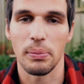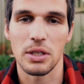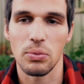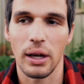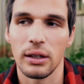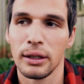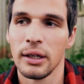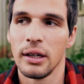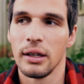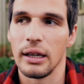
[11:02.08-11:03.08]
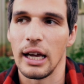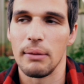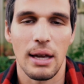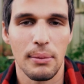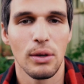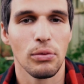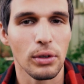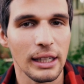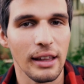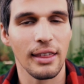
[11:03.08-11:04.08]
as well, it made me
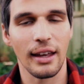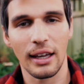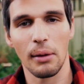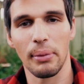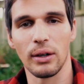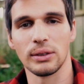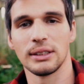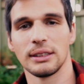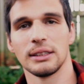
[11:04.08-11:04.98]
really think about